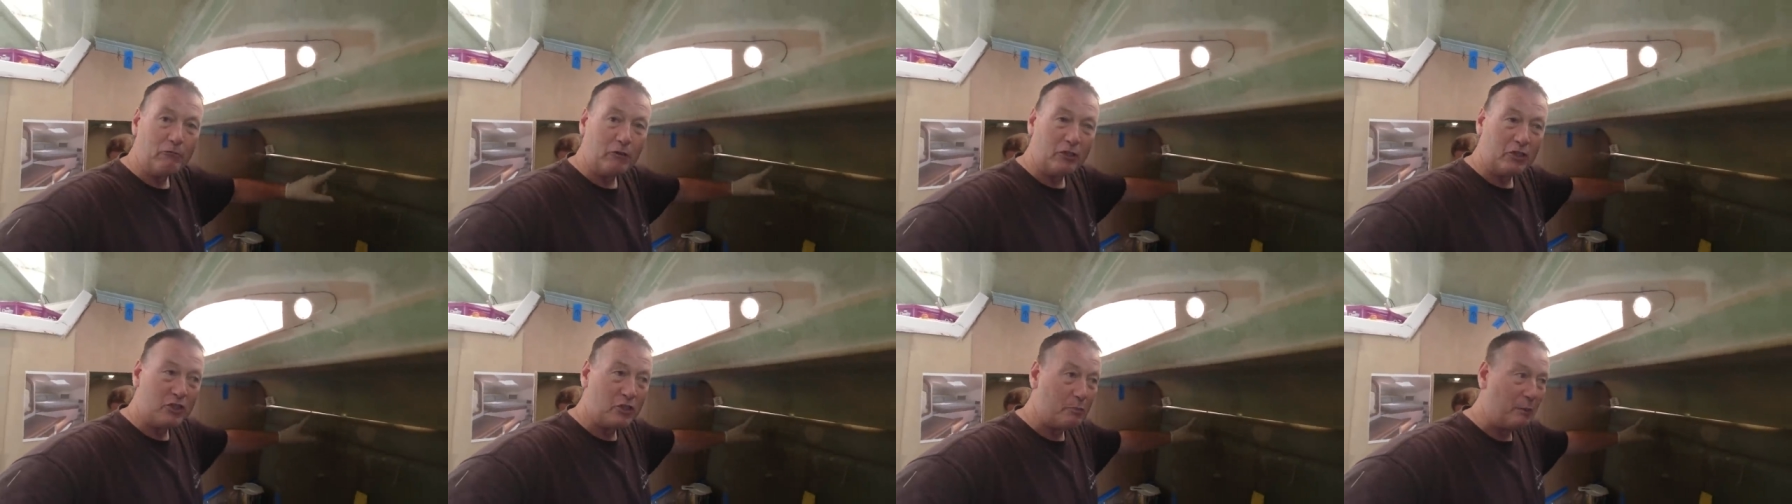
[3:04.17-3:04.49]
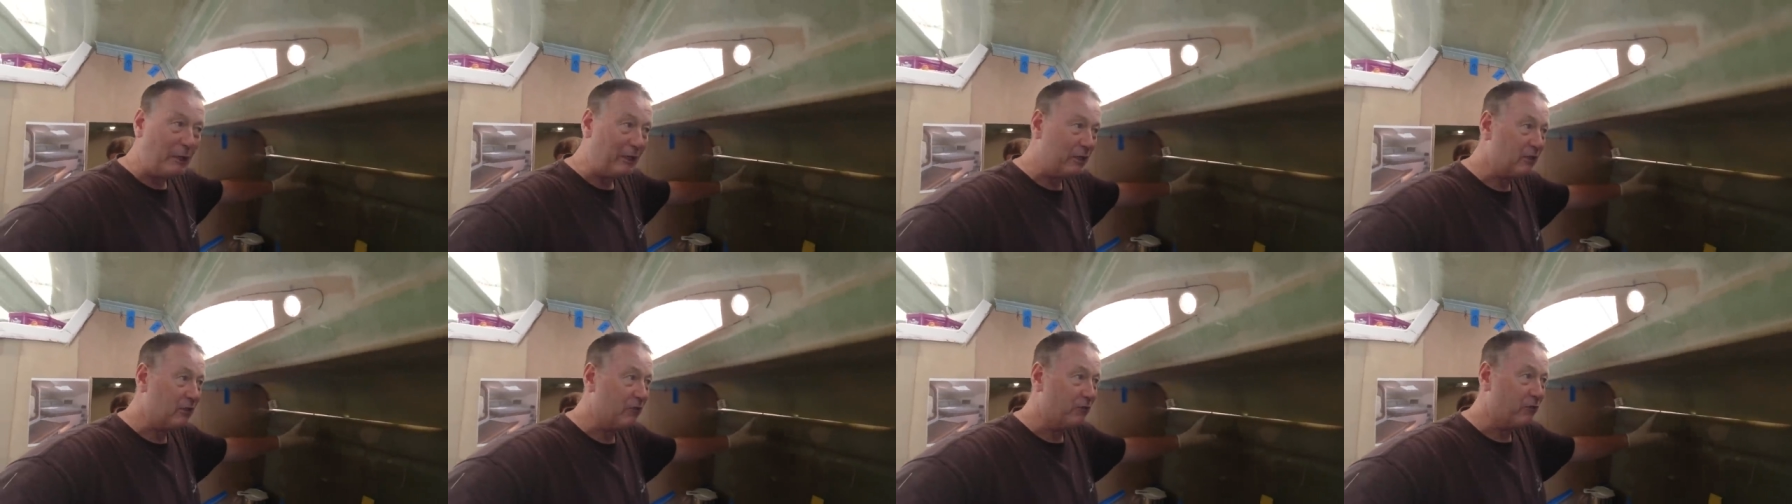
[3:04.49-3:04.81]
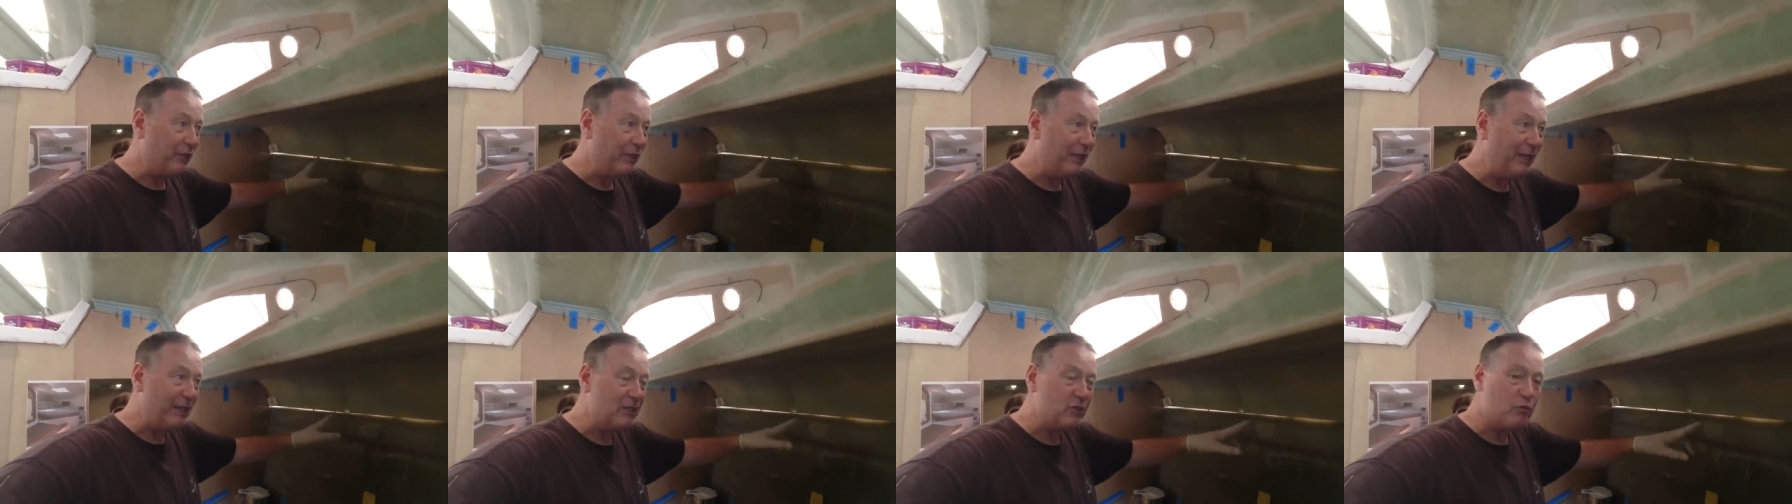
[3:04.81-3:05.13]

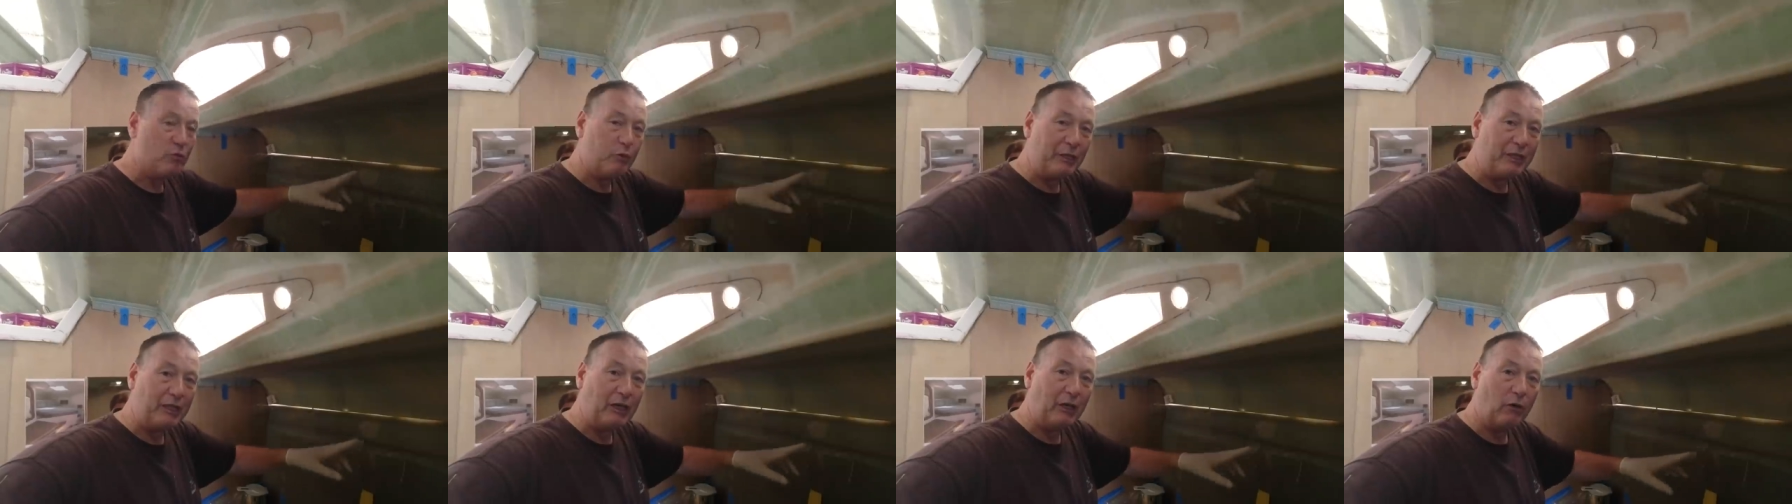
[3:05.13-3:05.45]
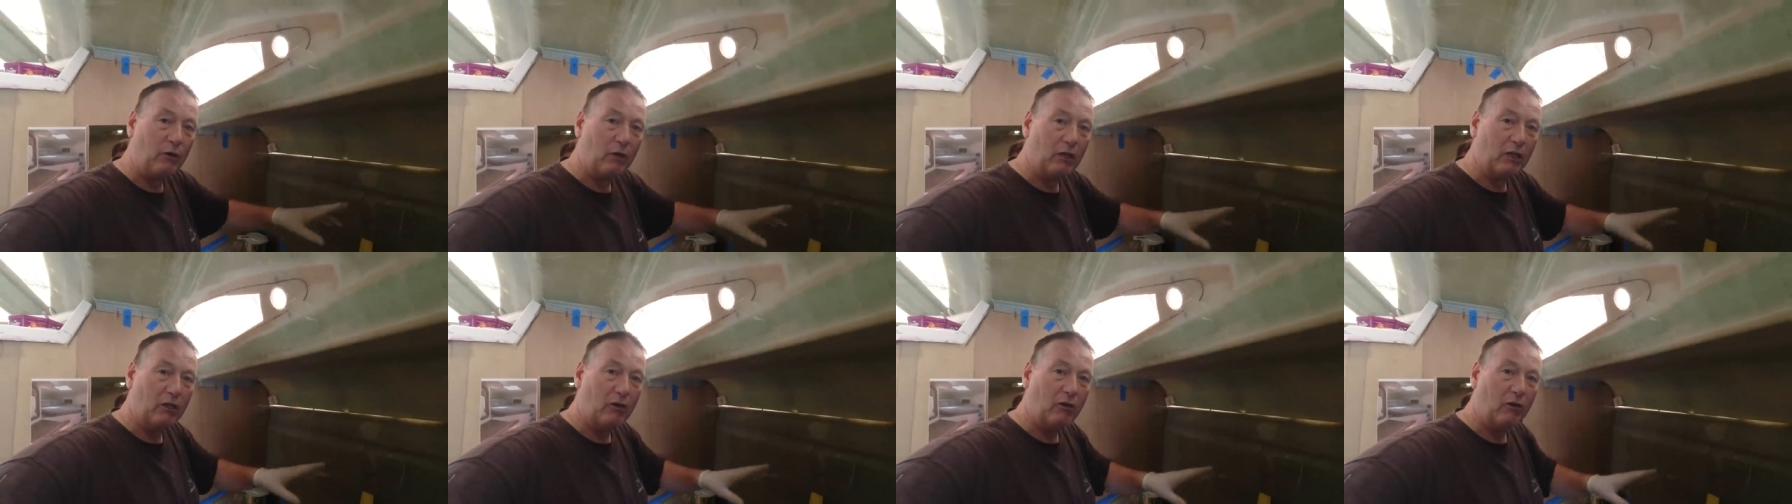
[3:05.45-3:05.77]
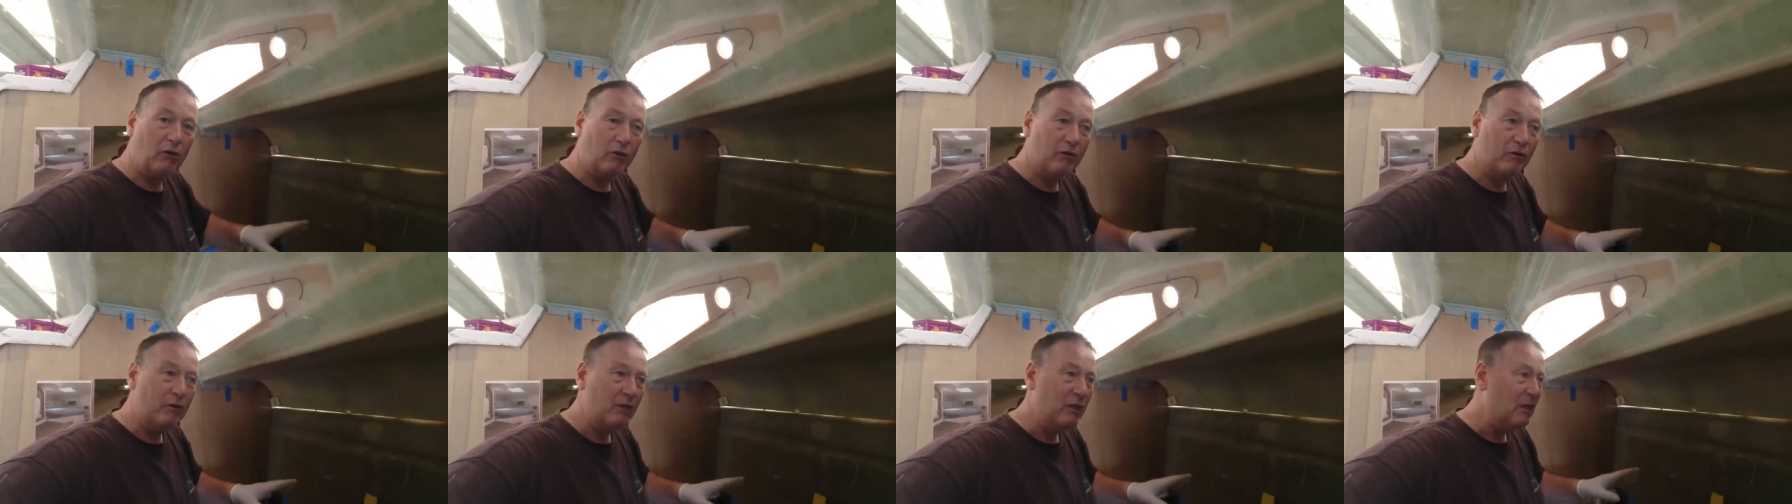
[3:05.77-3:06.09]
respectively as we go
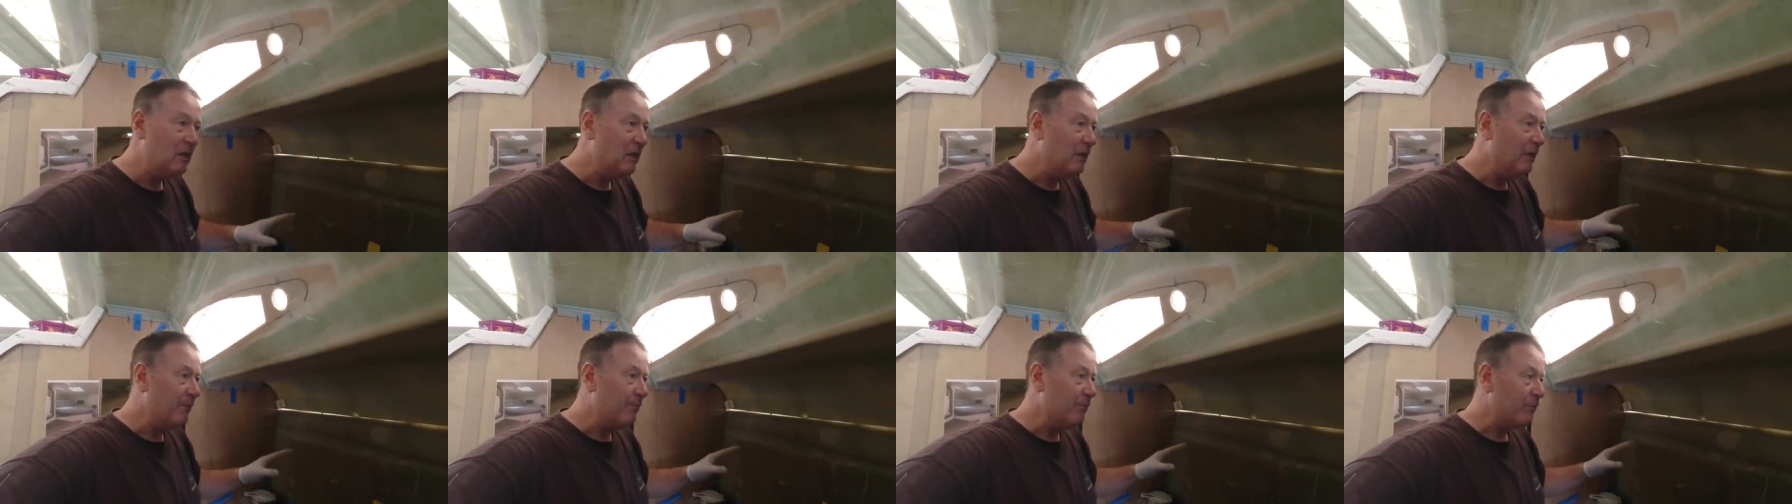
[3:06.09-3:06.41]
along